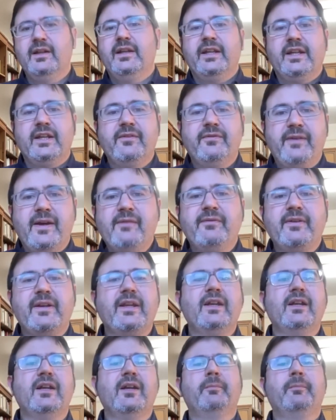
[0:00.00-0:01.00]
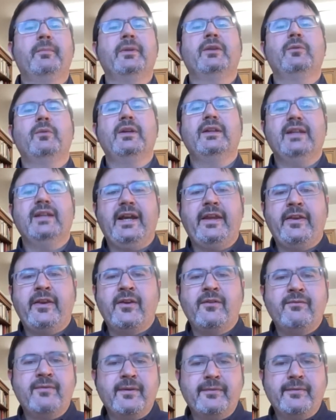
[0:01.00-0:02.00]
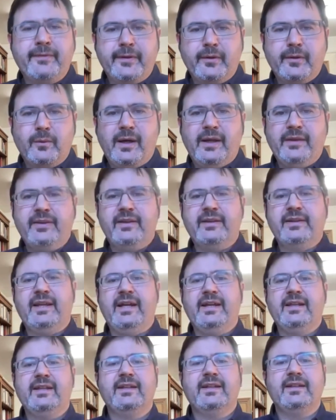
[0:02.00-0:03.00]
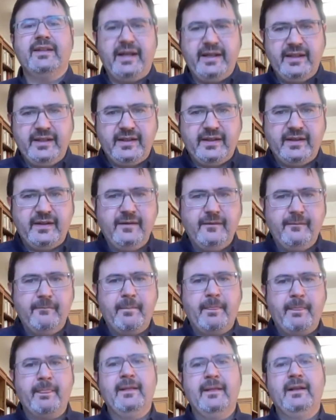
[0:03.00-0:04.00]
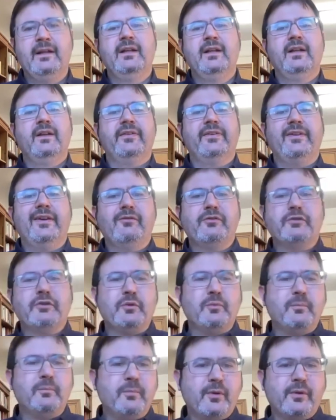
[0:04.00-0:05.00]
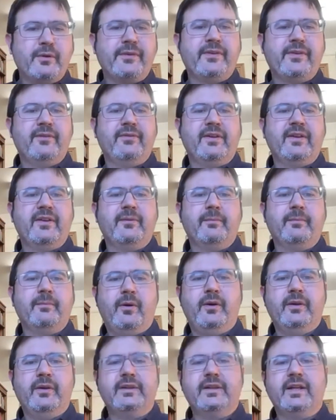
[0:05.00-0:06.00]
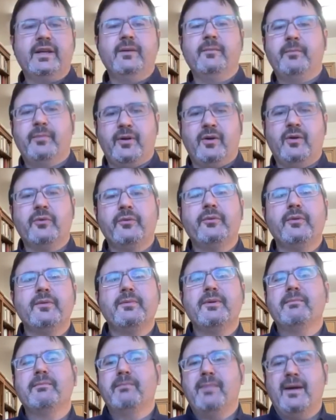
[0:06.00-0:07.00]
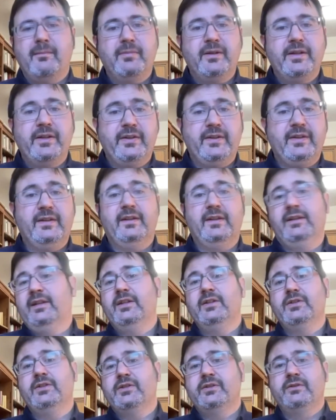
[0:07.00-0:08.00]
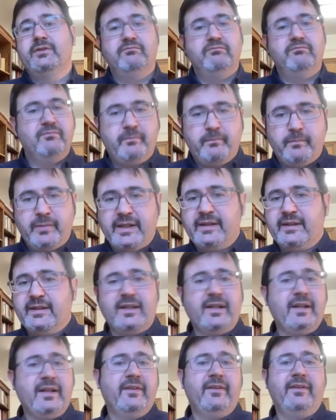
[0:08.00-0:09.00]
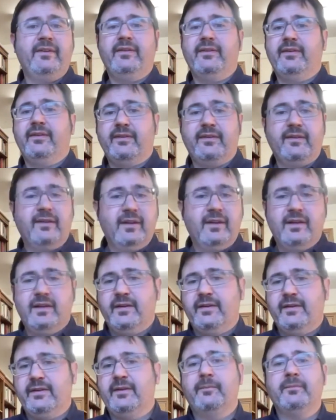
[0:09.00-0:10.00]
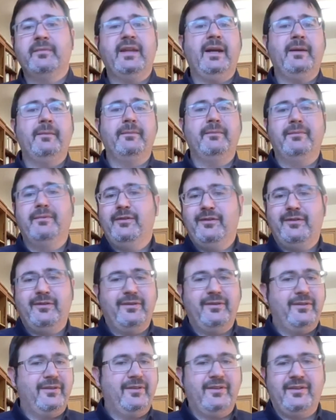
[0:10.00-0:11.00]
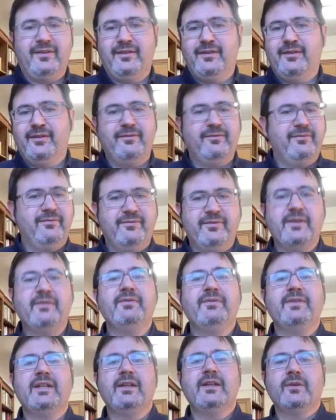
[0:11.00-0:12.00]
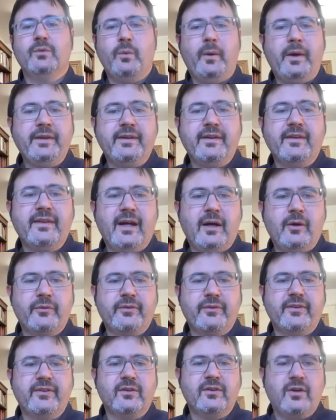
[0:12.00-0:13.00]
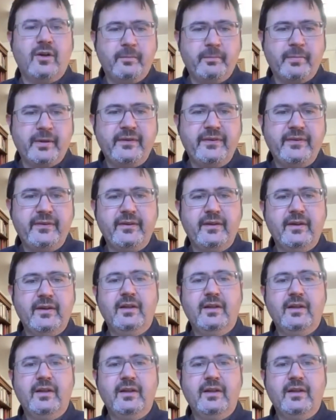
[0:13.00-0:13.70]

If every year between 1951 and 1990, several books of his poetry and prose would be published in print runs, sometimes 15,000-20,000 copies,